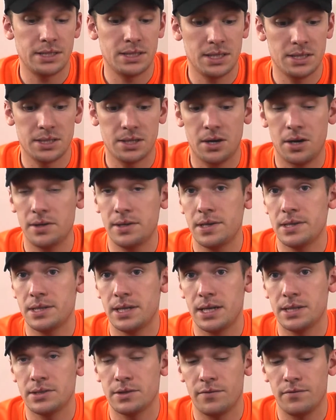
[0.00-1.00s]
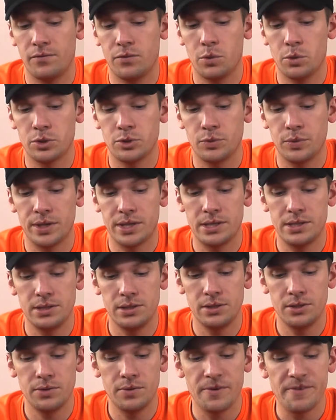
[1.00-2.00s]
It says the contest ends on
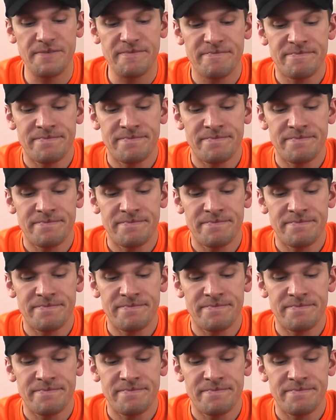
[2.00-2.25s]
4/22.